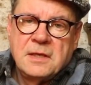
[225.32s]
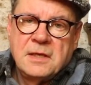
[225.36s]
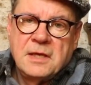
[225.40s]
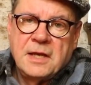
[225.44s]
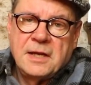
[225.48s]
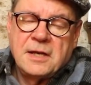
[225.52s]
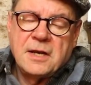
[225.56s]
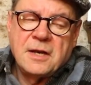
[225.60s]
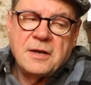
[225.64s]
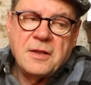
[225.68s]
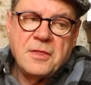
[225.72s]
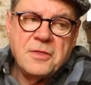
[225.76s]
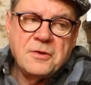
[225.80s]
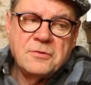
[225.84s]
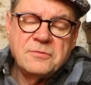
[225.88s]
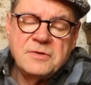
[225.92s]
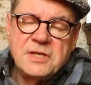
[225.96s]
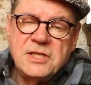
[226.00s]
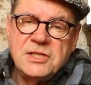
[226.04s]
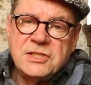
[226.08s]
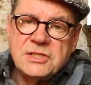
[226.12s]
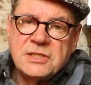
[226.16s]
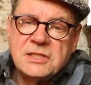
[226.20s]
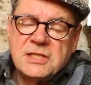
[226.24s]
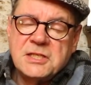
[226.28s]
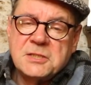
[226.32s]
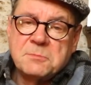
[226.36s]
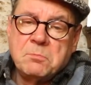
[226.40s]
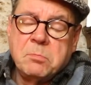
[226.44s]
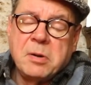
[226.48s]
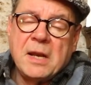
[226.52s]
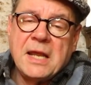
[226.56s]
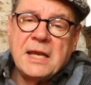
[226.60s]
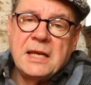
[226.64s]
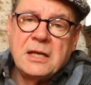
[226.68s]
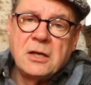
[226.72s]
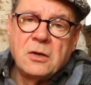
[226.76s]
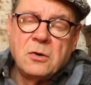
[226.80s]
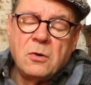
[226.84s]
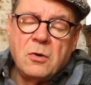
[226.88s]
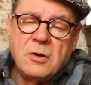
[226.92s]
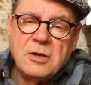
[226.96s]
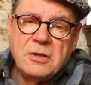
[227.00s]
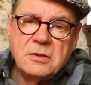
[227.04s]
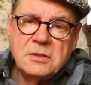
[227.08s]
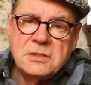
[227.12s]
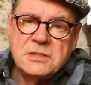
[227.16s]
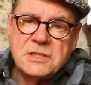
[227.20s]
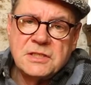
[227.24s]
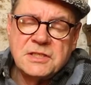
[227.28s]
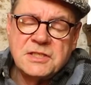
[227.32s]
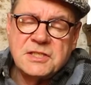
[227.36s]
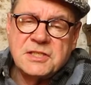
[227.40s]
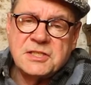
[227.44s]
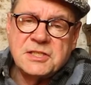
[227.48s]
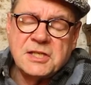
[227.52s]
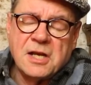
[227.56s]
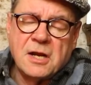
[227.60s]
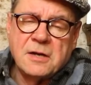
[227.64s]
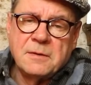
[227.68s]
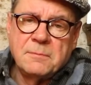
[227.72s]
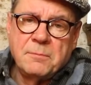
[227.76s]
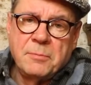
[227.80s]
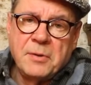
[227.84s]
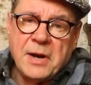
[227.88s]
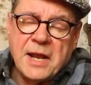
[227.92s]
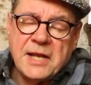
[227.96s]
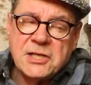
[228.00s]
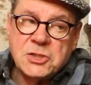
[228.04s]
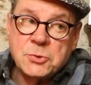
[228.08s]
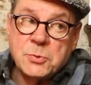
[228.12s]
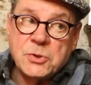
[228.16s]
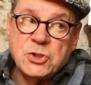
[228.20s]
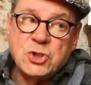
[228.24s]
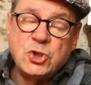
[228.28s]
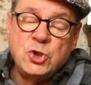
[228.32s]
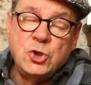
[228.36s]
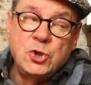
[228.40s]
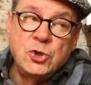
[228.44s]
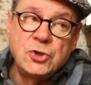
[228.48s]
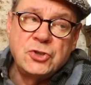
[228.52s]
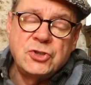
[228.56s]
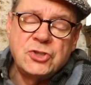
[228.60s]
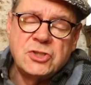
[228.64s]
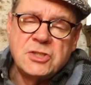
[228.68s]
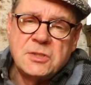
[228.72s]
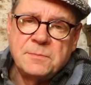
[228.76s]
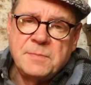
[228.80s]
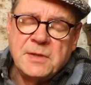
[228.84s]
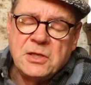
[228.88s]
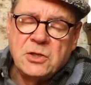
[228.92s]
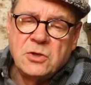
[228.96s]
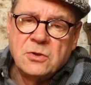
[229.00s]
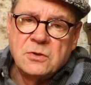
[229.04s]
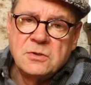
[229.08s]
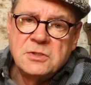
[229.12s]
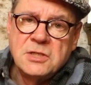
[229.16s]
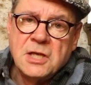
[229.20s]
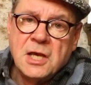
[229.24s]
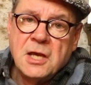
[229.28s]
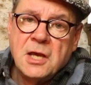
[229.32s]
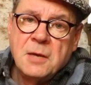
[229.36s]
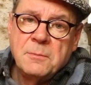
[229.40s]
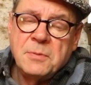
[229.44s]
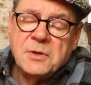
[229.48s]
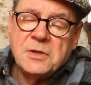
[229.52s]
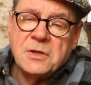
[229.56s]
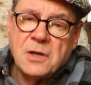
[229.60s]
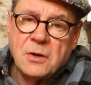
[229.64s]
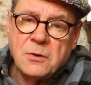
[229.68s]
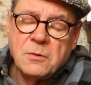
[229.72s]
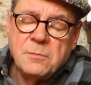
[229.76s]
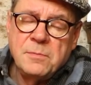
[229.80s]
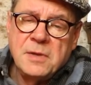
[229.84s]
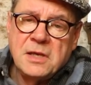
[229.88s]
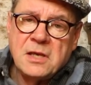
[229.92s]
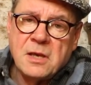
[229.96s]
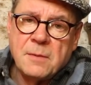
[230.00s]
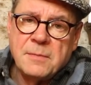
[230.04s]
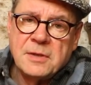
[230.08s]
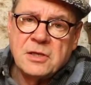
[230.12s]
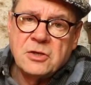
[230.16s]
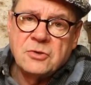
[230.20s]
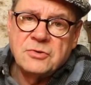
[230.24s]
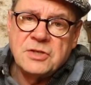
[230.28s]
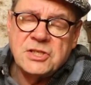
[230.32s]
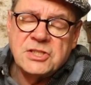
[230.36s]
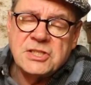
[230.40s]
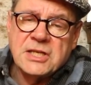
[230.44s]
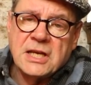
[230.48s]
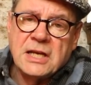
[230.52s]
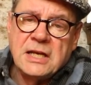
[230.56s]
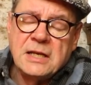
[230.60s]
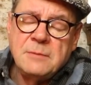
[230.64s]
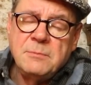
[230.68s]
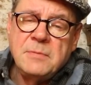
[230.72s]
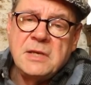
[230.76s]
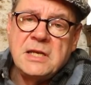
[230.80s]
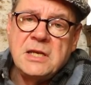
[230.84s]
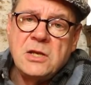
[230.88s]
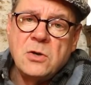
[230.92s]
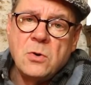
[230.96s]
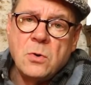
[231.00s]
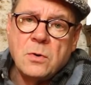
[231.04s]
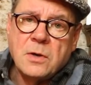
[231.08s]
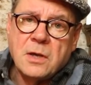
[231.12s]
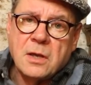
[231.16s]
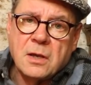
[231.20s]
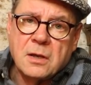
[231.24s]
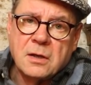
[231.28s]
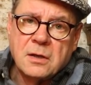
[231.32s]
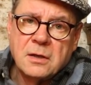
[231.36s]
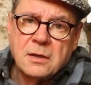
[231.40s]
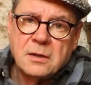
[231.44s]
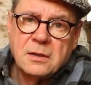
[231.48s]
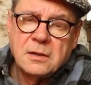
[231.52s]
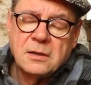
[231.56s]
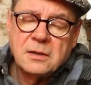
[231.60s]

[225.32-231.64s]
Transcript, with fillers: And another reason is blind loyalty to certain brands which used to be good but now have become increasingly mediocre